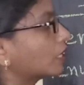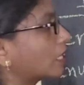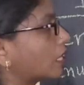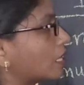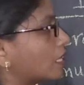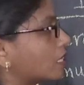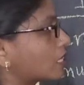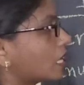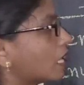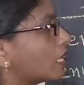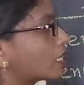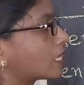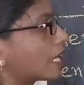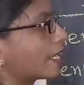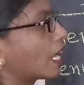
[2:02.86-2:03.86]
is
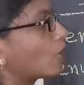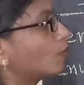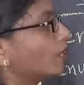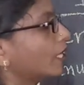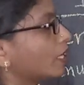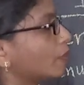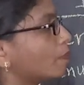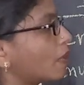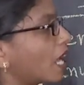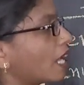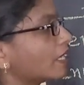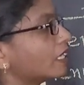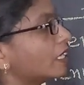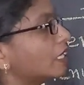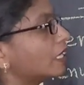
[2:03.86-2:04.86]
surrounded by
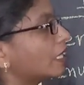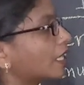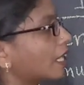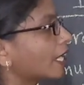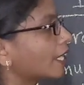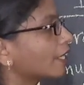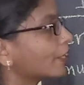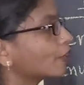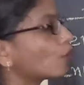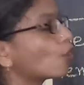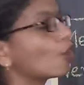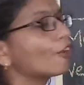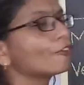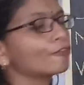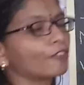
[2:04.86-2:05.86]
a layer
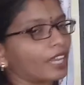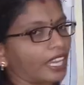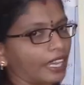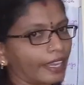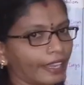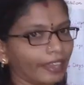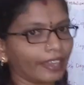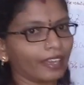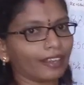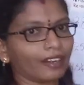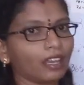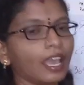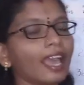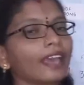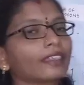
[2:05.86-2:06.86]
of air.
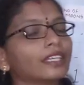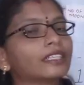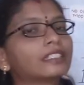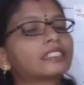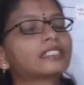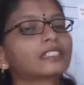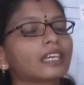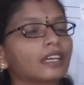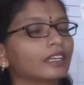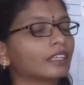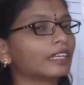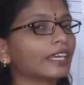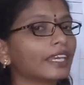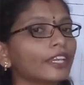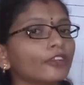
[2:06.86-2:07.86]
That
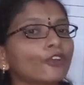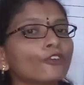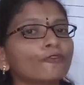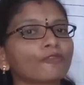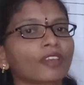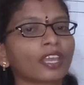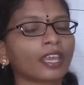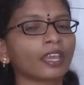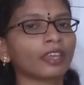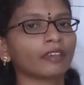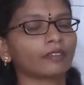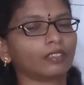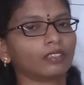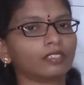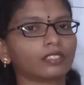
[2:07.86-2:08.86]
layer of
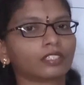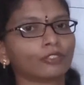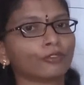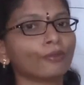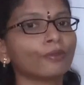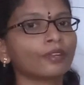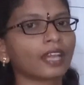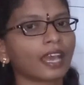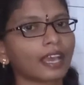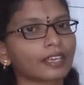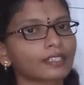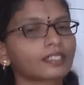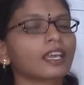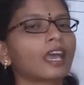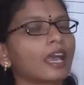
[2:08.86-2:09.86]
air is known
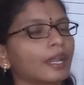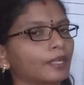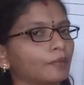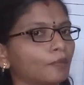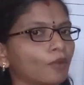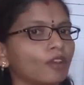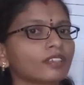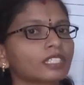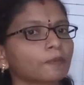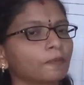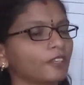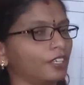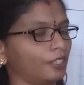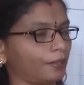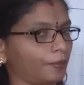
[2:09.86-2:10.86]
as
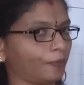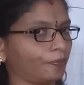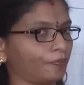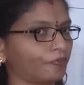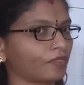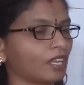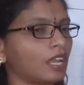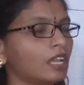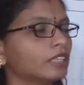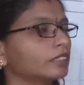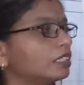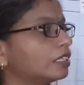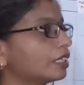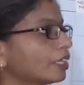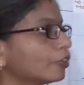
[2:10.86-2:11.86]
atmosphere. The
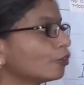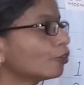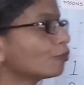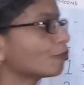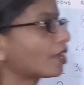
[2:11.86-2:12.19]
layer of